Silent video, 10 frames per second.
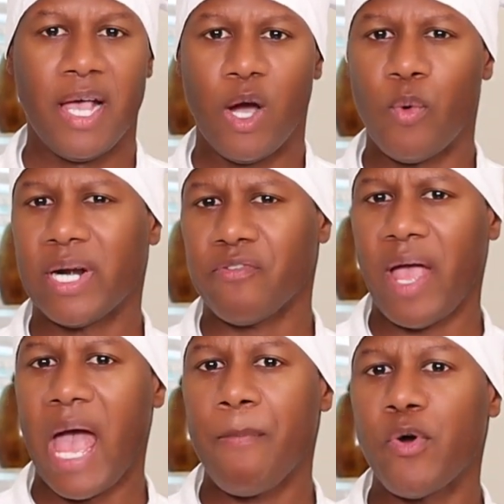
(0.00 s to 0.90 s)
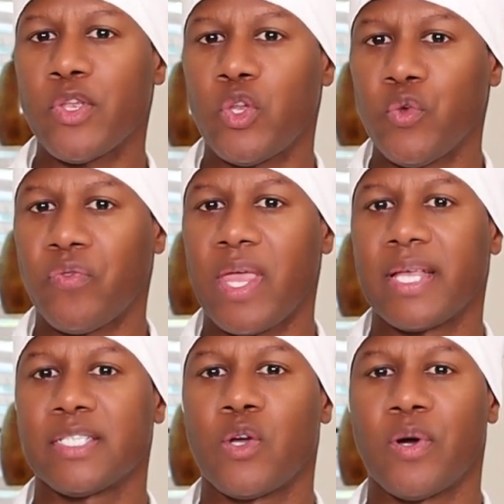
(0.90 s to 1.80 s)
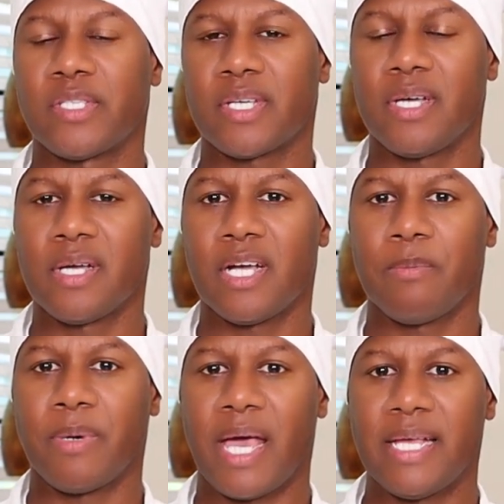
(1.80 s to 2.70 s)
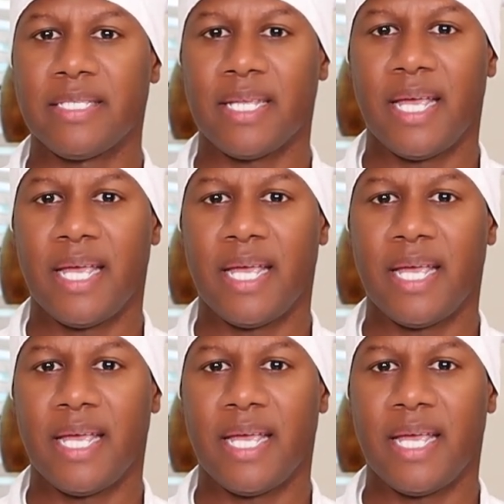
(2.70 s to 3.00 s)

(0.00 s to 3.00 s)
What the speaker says: or whatever apple you think is going to cook up nice.